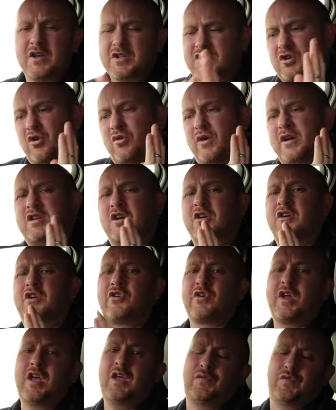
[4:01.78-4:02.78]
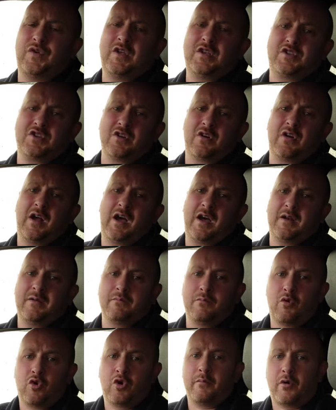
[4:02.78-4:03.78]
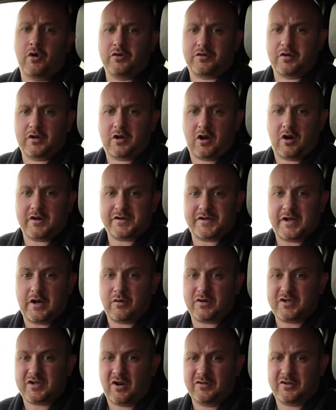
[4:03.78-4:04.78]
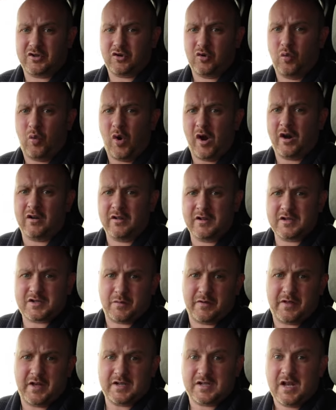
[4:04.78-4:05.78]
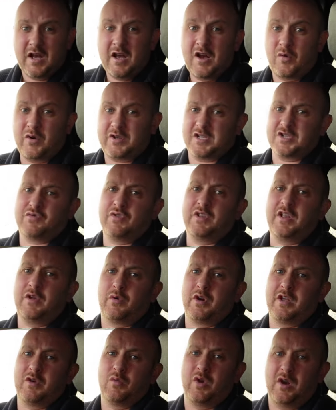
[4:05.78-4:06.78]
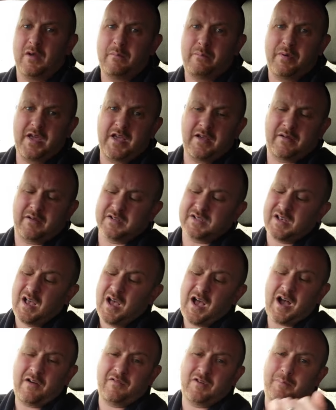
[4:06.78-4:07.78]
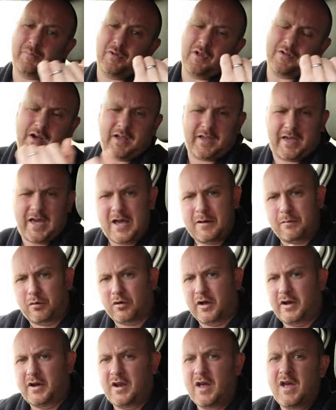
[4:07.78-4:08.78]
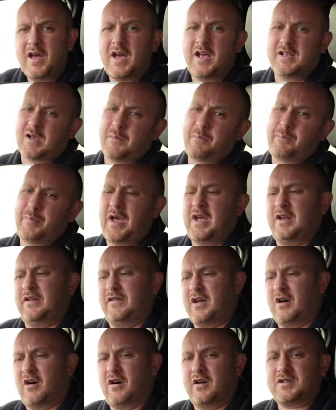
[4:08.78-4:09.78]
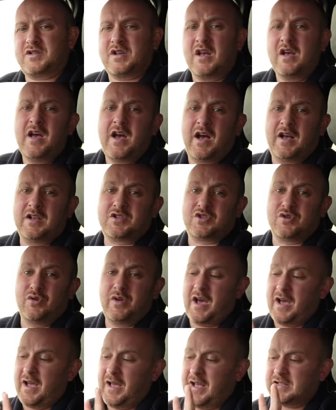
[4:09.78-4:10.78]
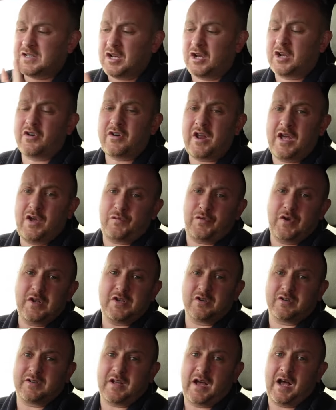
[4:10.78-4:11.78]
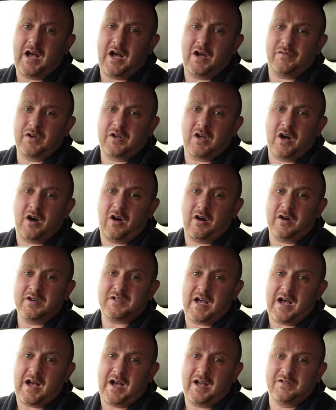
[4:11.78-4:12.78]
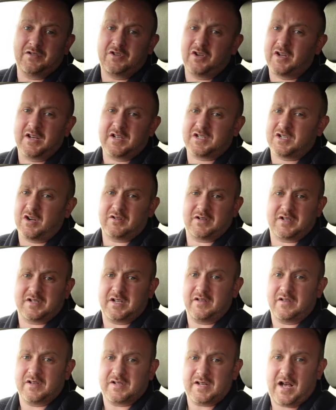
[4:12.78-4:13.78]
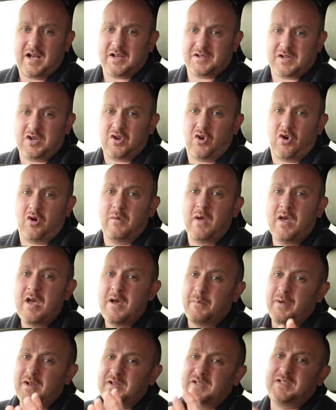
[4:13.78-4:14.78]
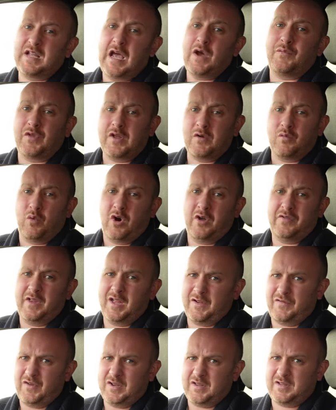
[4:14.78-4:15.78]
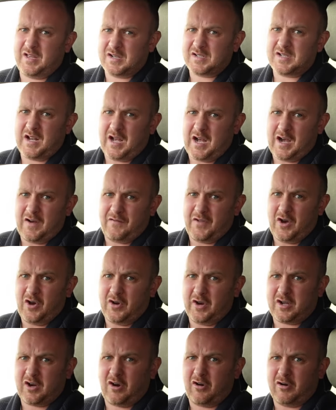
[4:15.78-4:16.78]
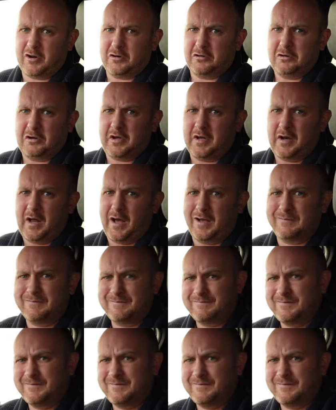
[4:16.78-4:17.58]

So it's a great feature and more modern cars now are starting to go wireless with this, which is really where you wanna be because having to plug a cable in is a pain in the arse. And so yeah, it's a great feature to have in cars and you're gonna start to see this as the norm, but it's definitely one that if it doesn't have that on a car you're looking at,